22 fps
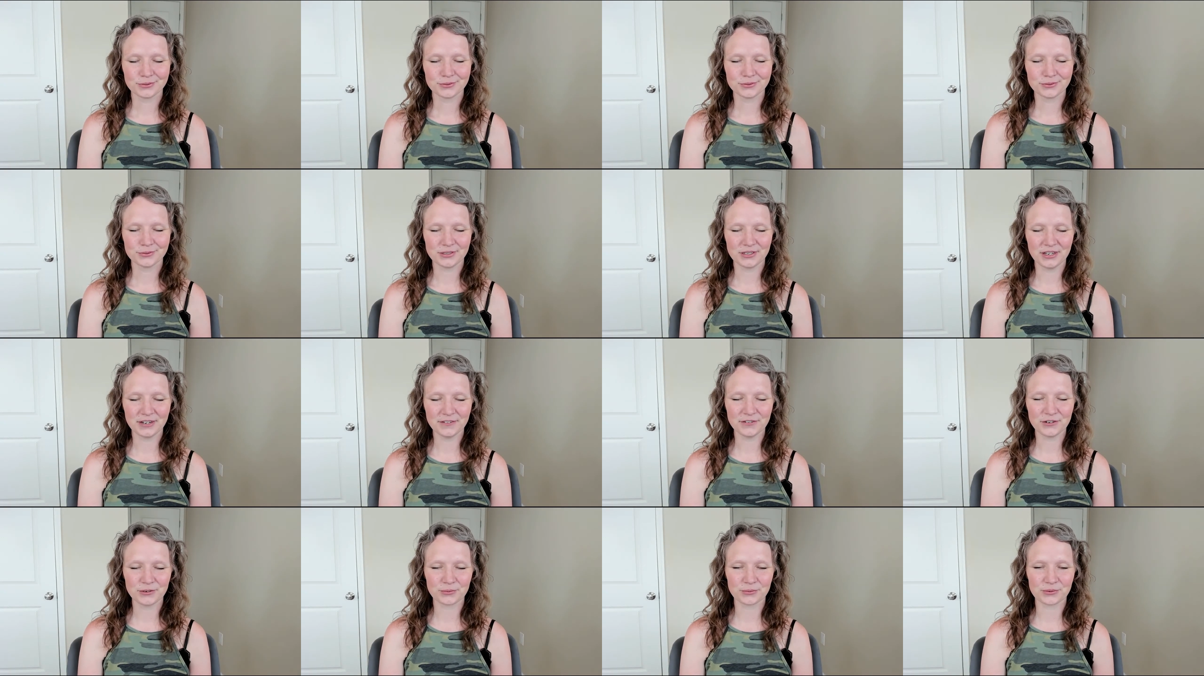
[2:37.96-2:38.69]
You
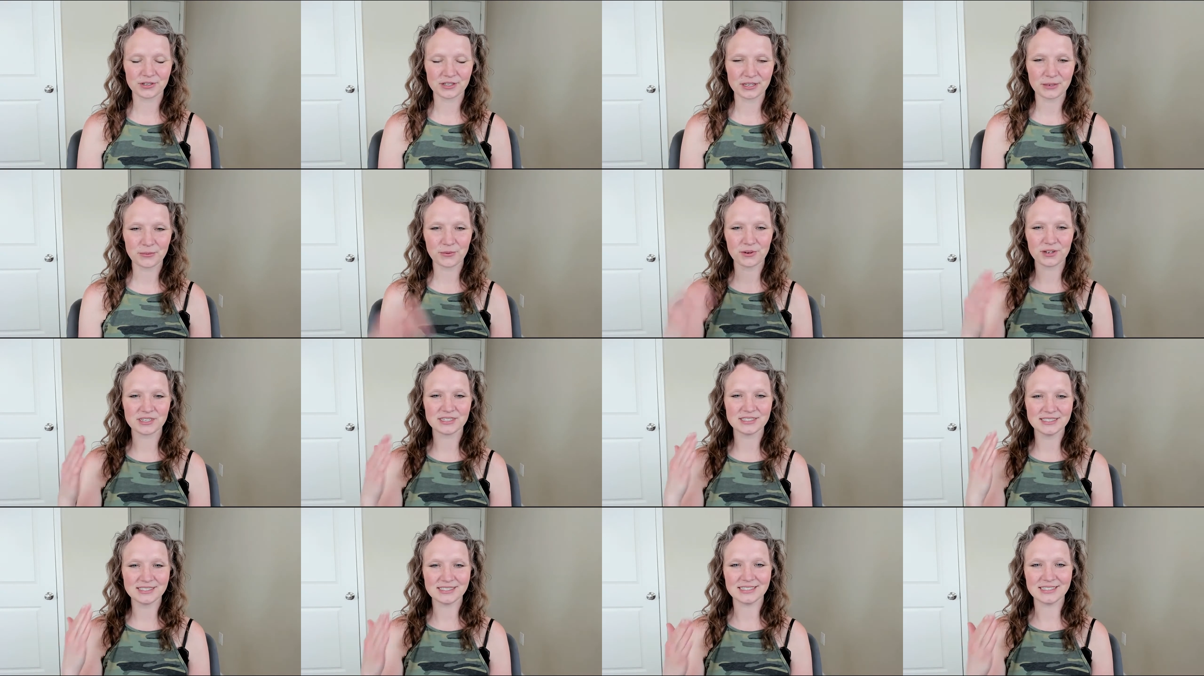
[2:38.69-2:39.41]
ever really want
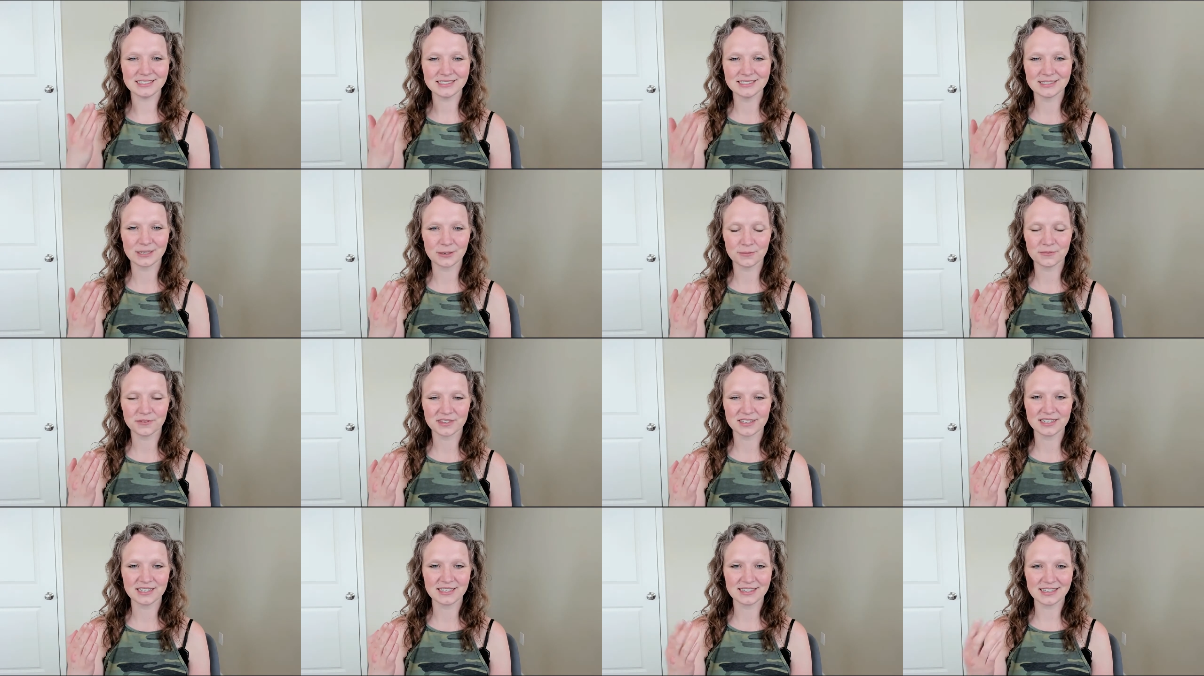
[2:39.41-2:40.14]
to see
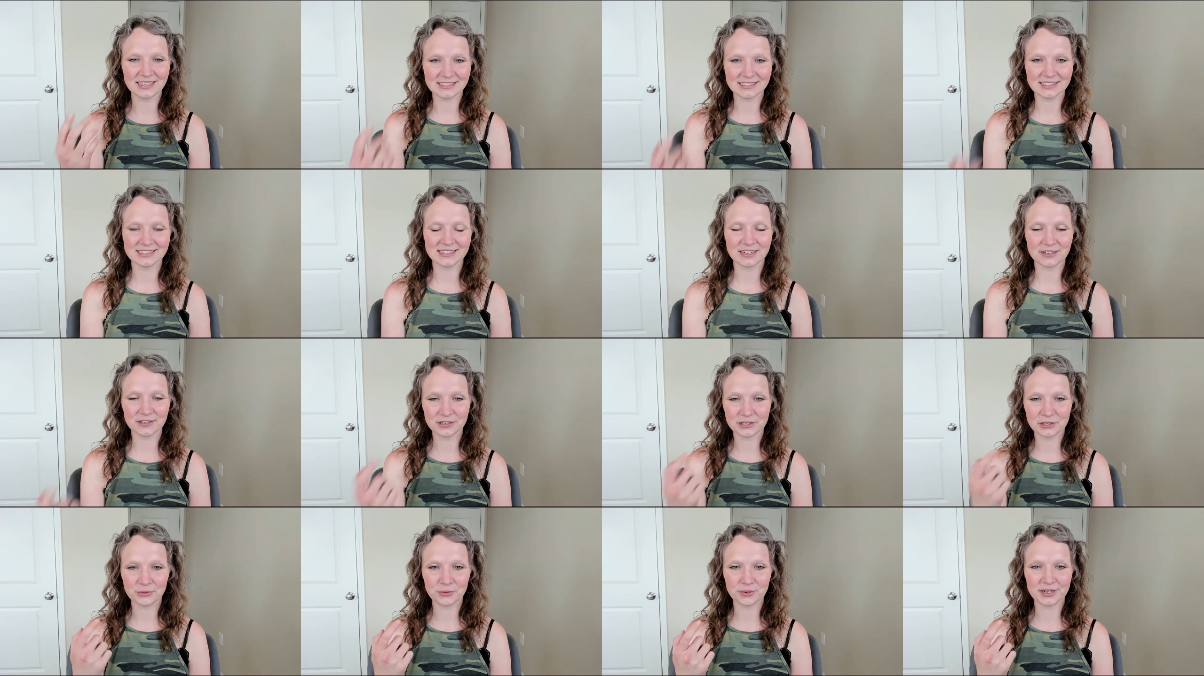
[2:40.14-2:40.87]
something that's
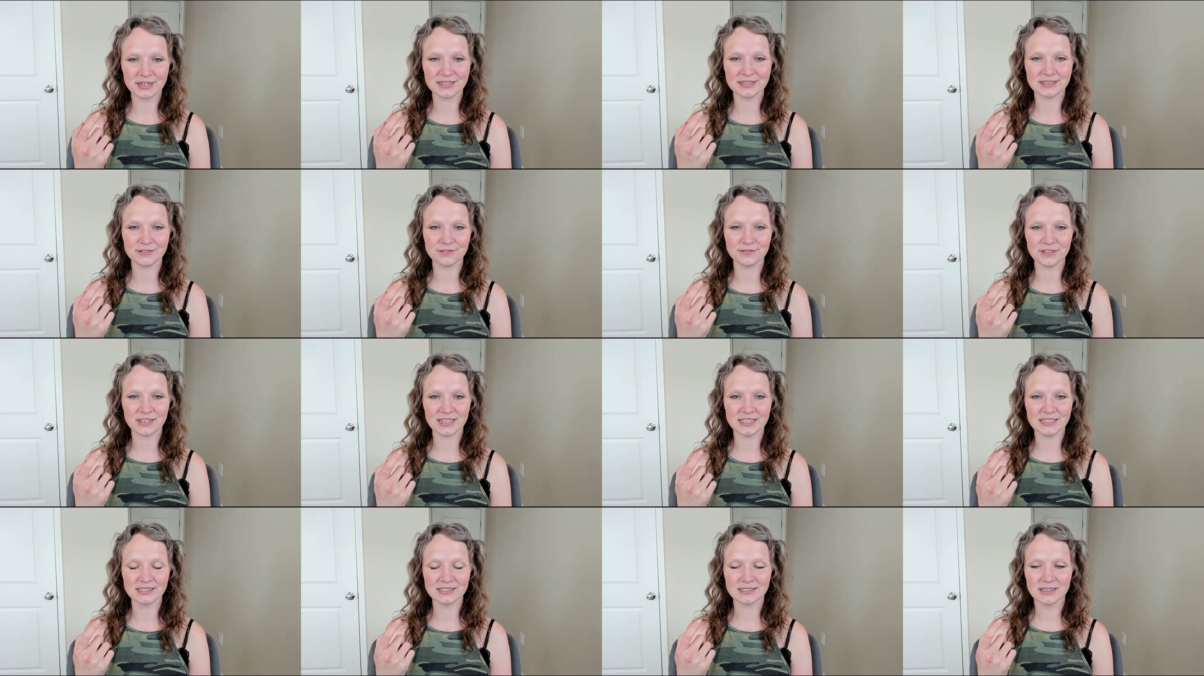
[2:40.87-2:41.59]
staring you right in the
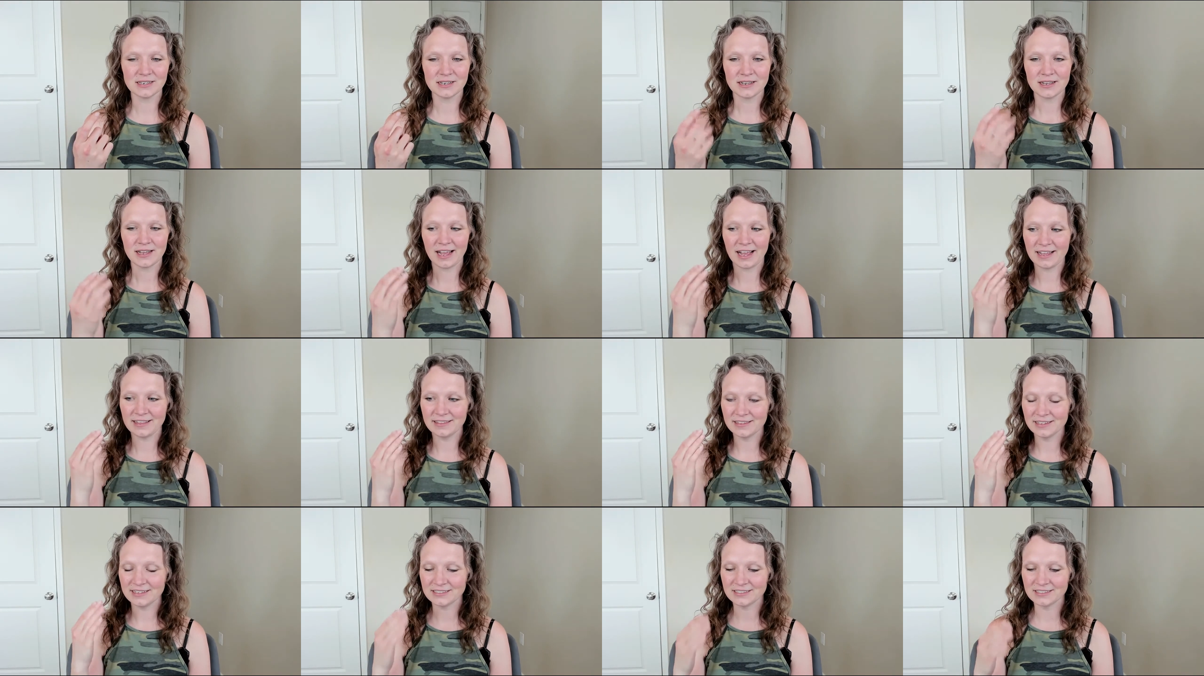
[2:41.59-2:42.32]
face,
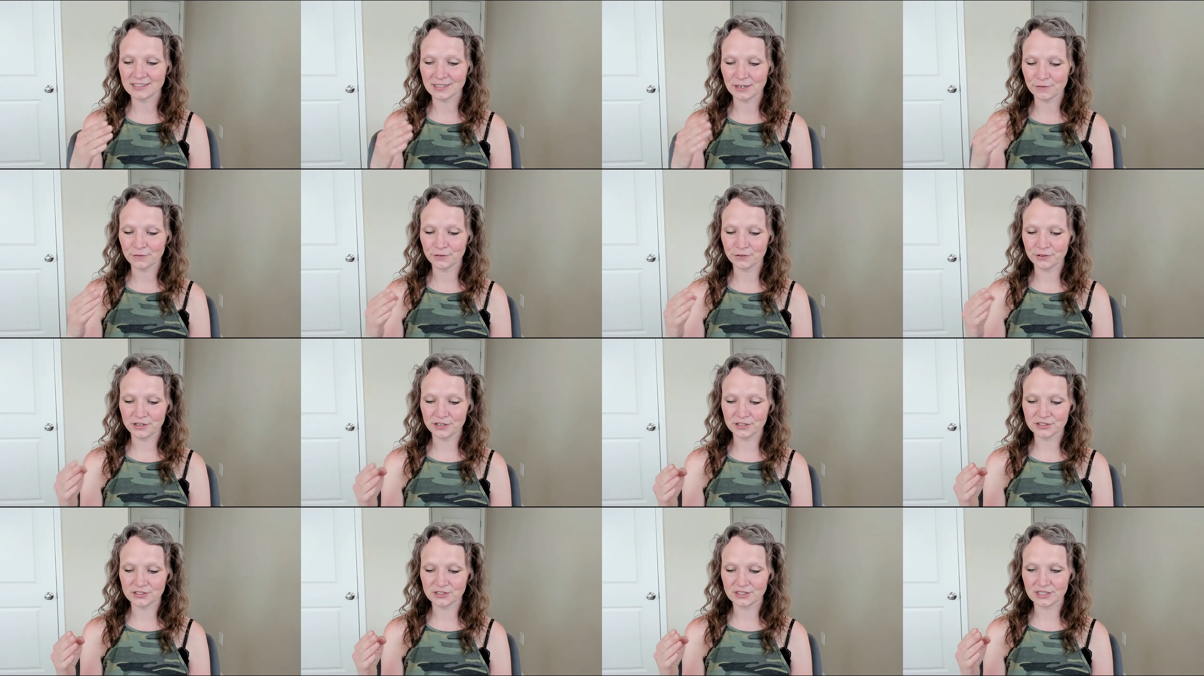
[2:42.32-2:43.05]
and then several
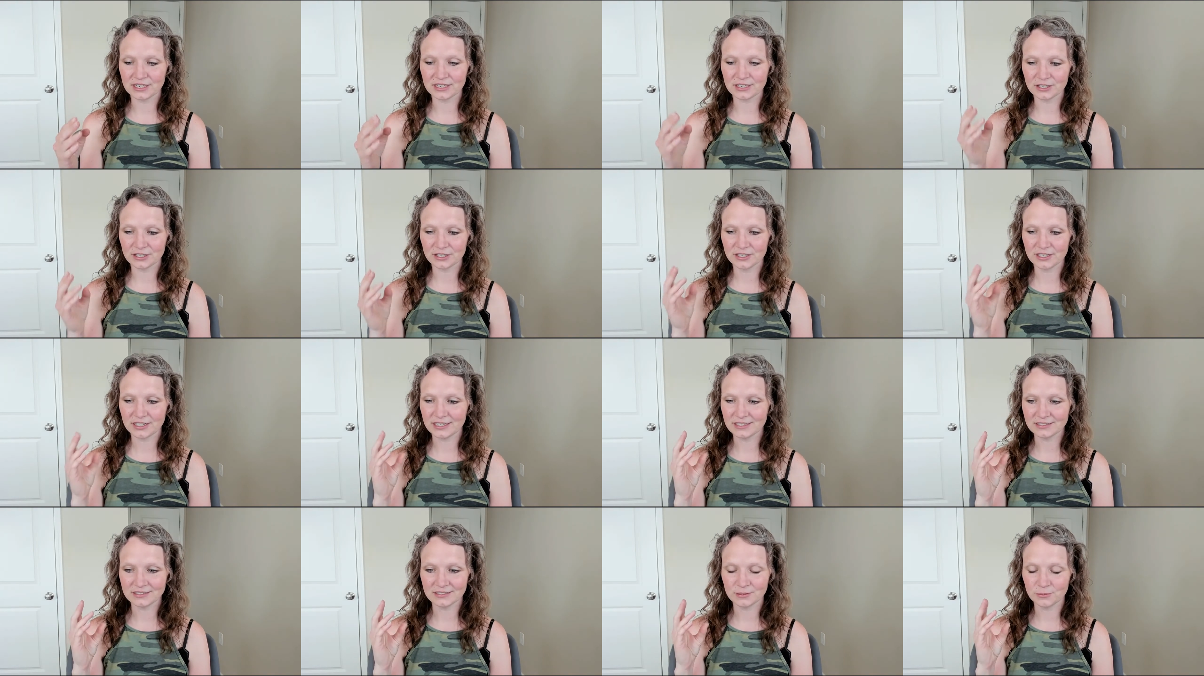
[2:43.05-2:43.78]
years later,
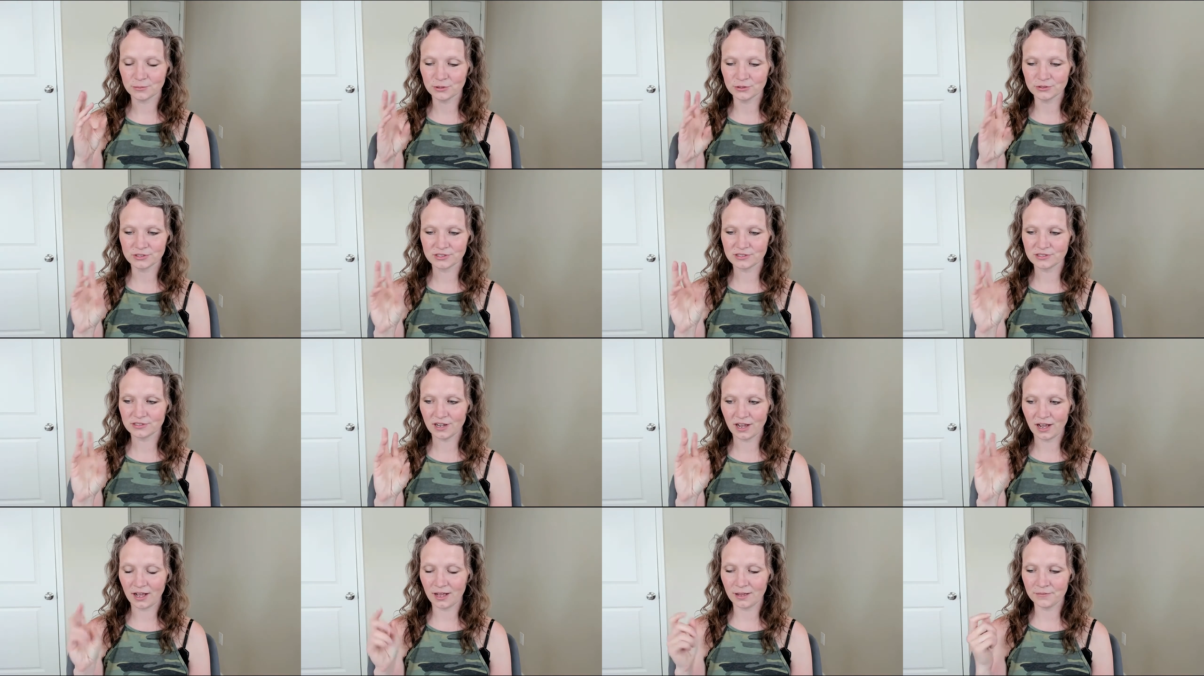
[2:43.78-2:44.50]
it's the most
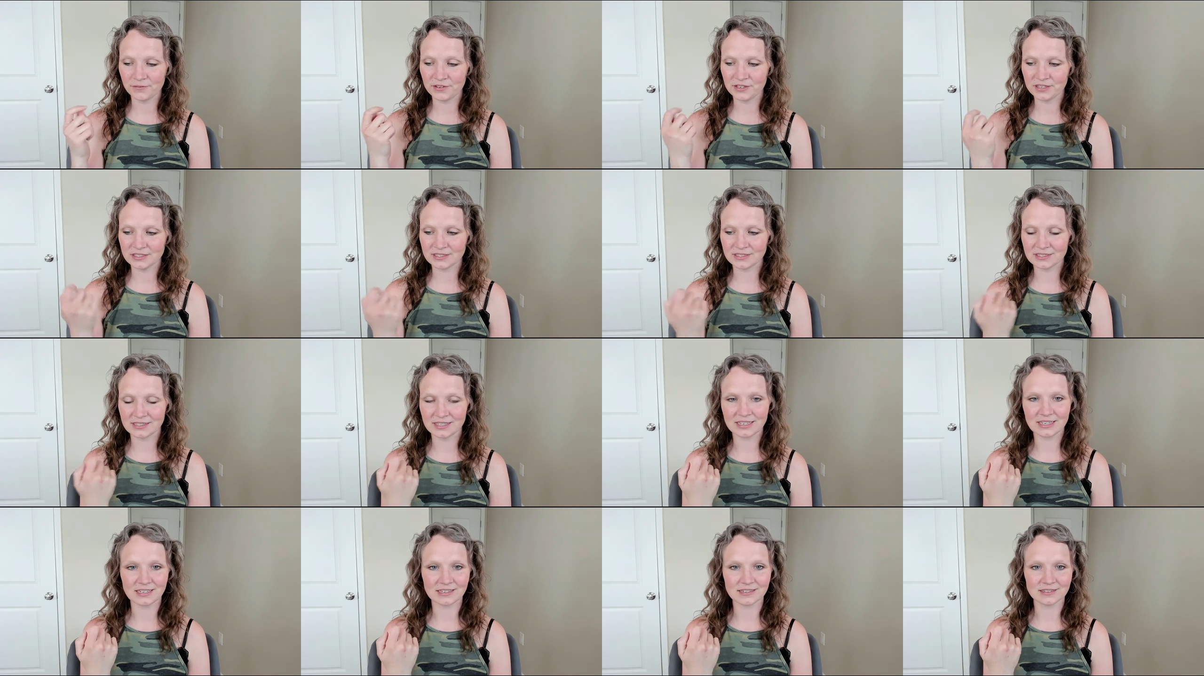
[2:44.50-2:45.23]
obvious
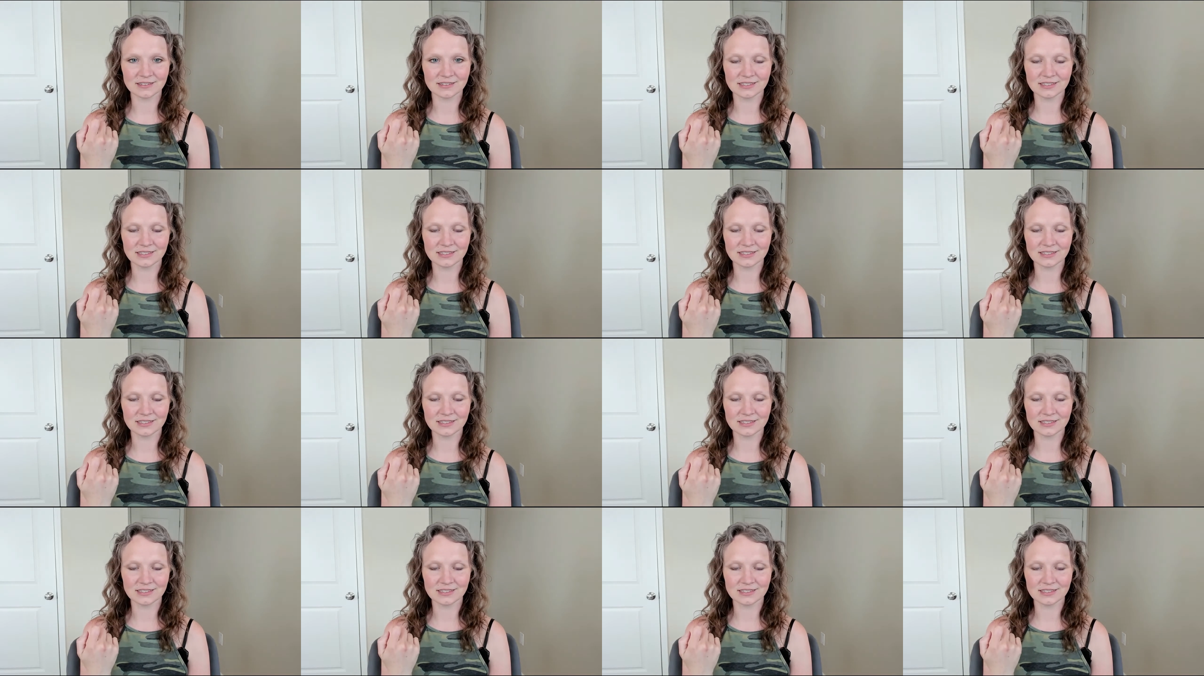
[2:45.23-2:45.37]
thing.